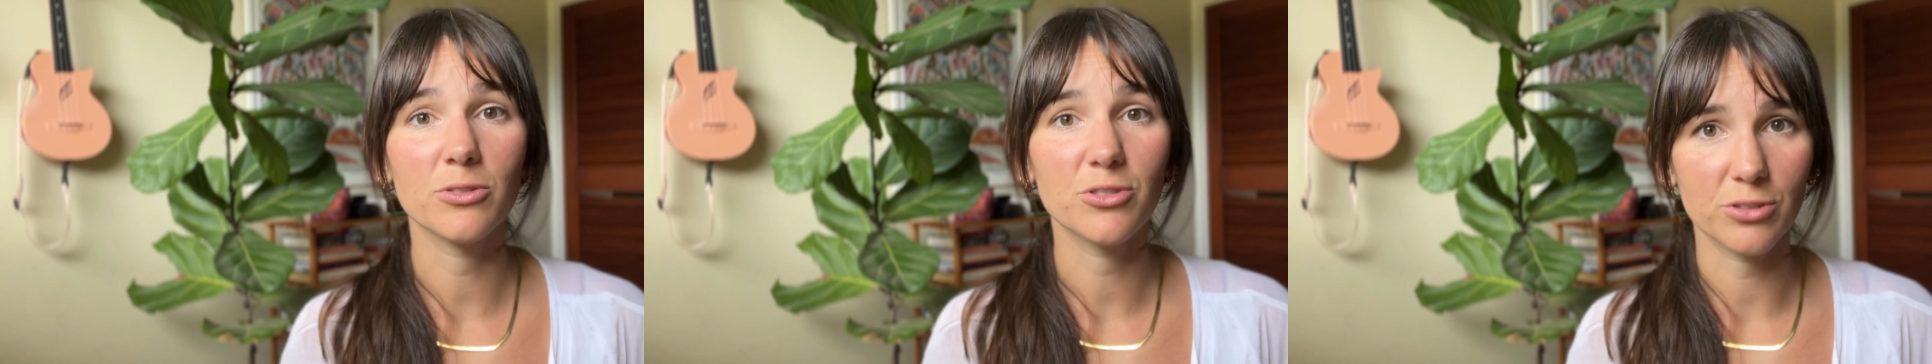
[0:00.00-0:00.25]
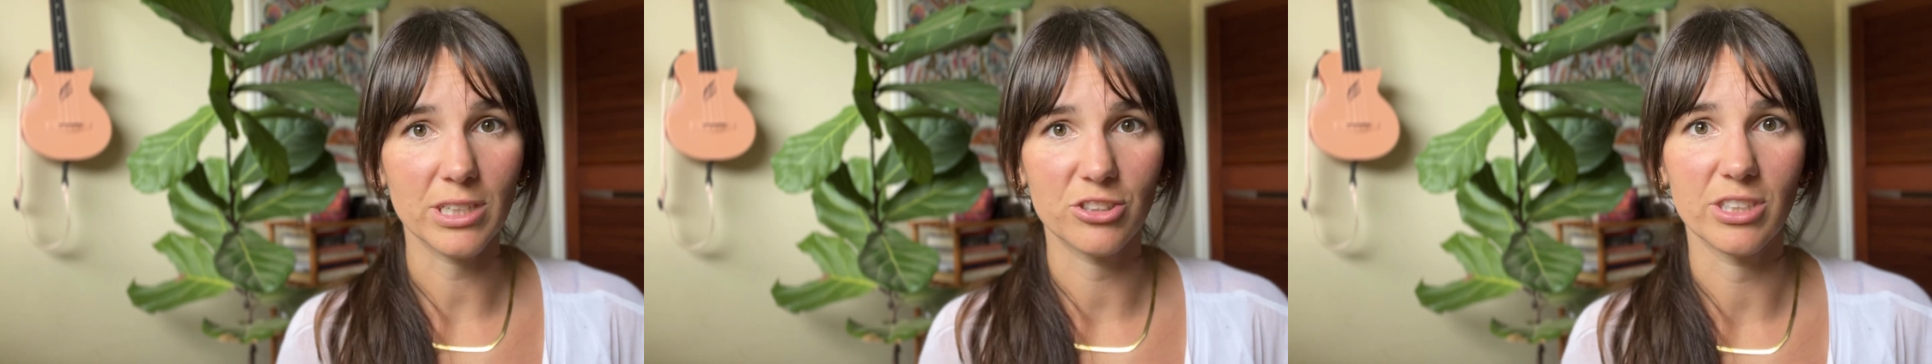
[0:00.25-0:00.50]

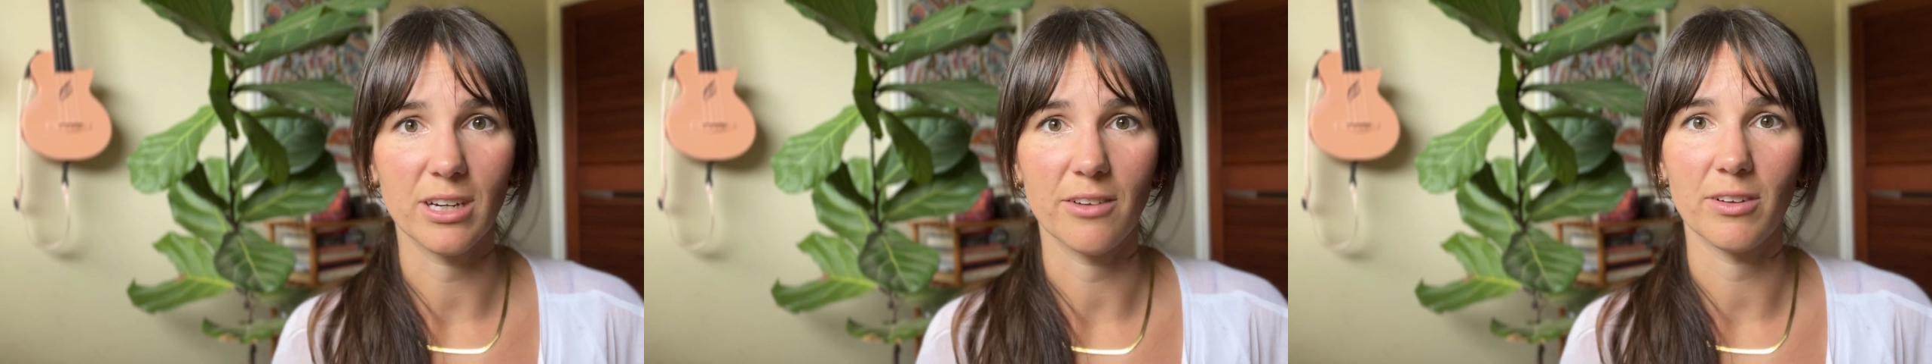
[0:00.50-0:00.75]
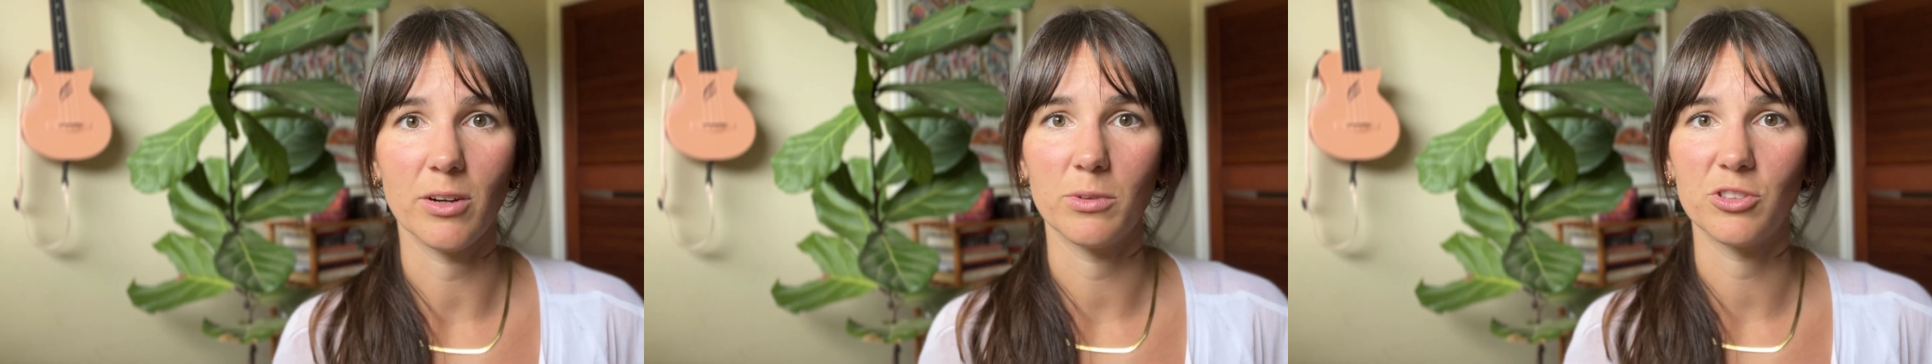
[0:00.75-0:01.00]
stretching of
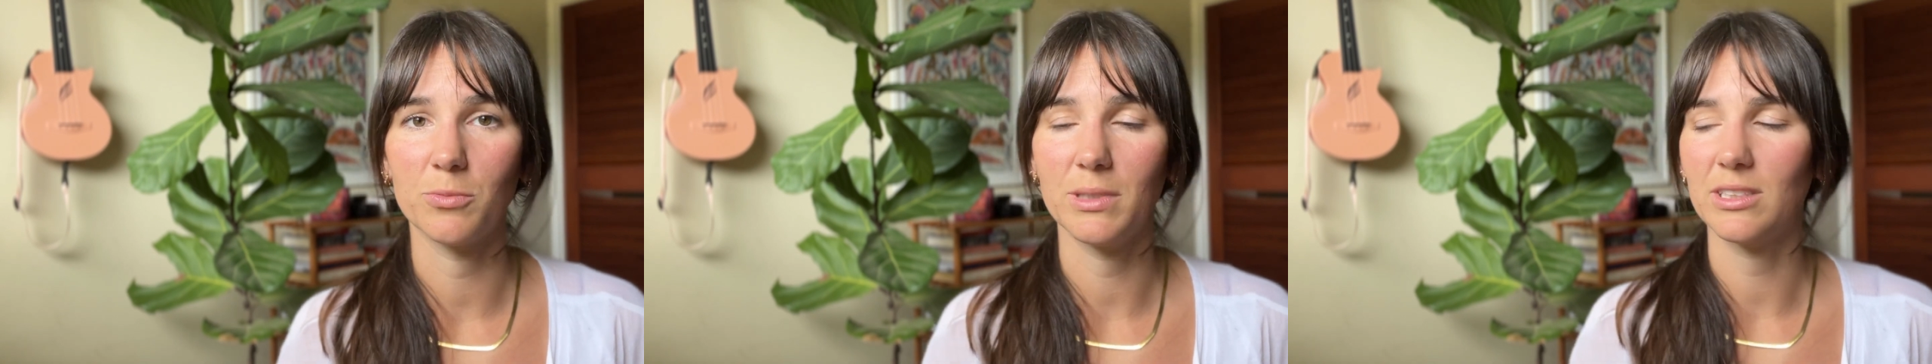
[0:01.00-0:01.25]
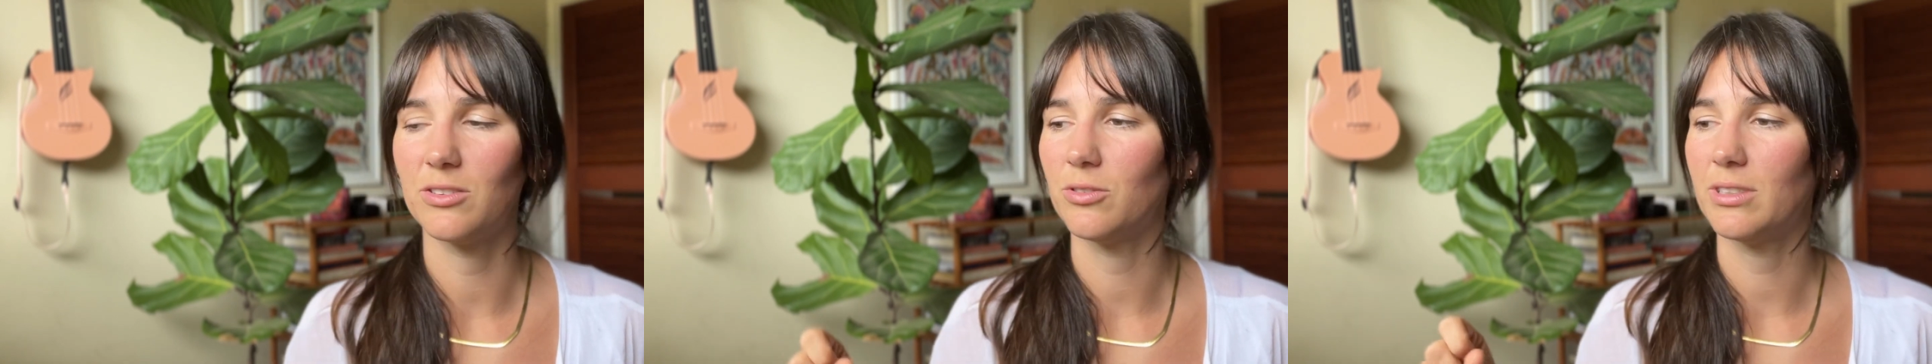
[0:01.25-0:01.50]
it, which
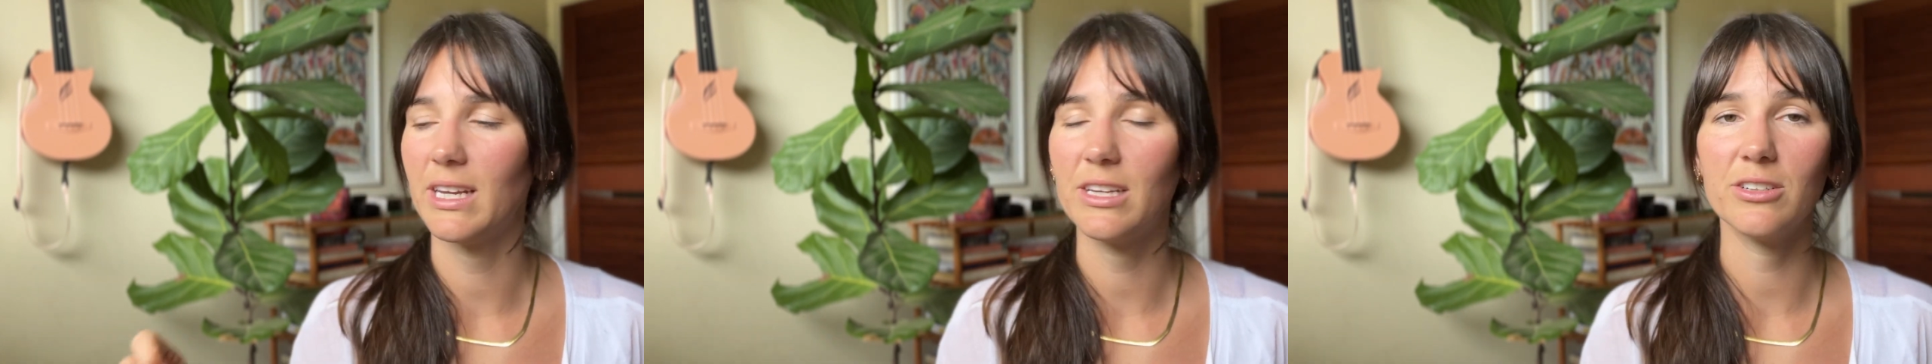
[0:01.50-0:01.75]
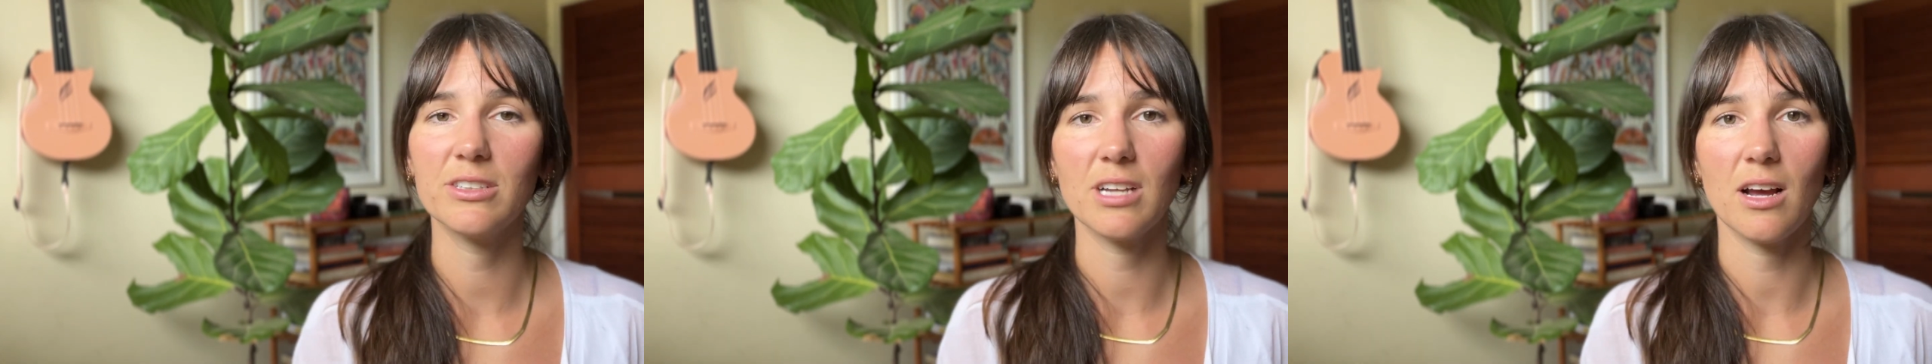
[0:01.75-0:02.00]
means you take
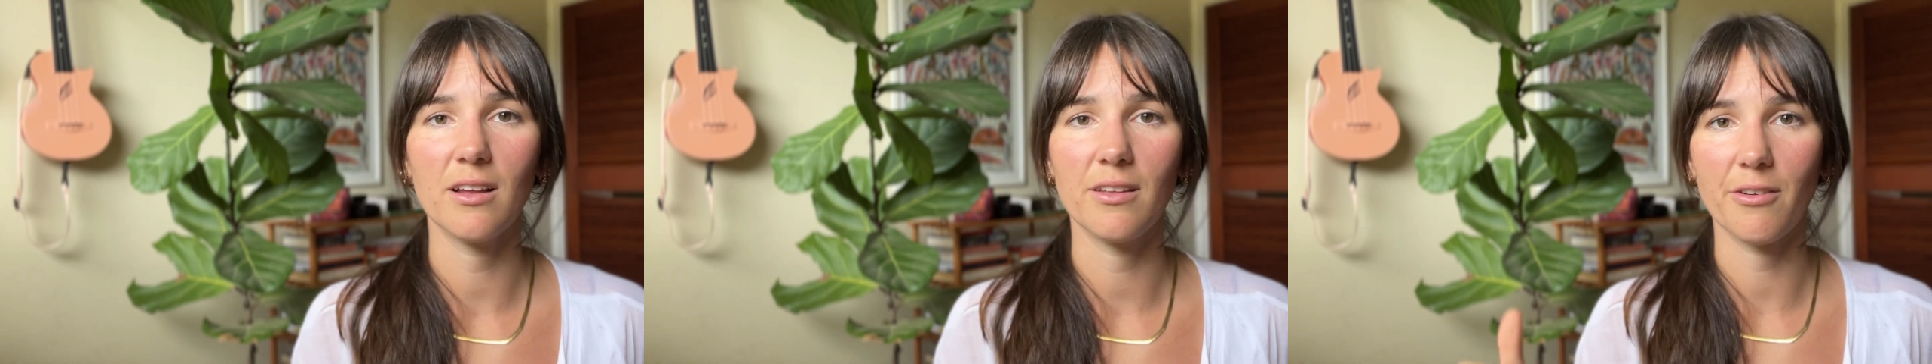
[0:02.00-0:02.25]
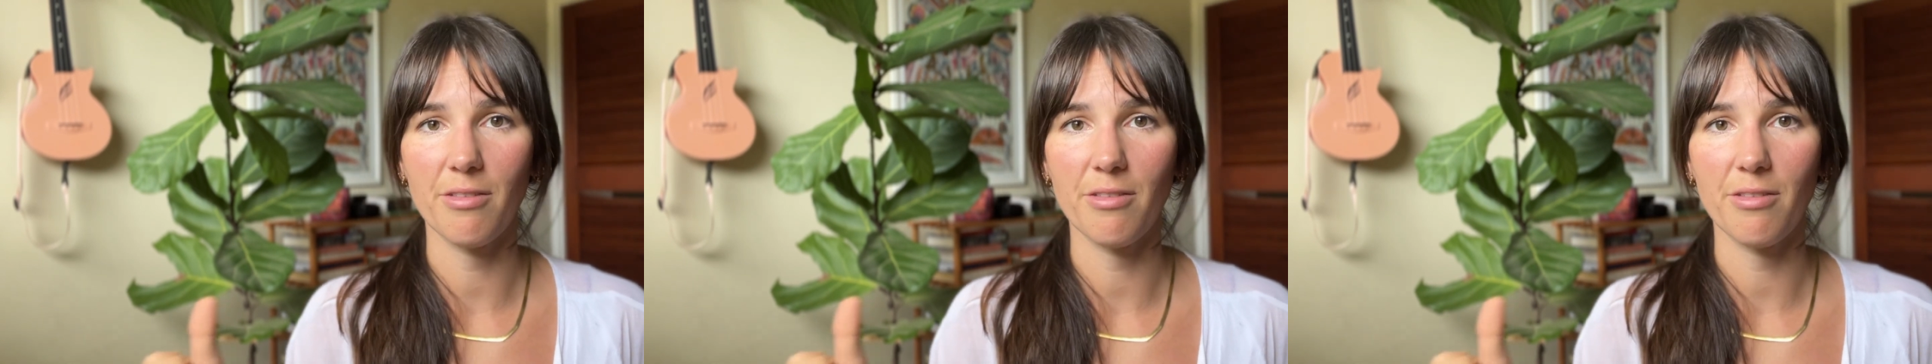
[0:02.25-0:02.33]
your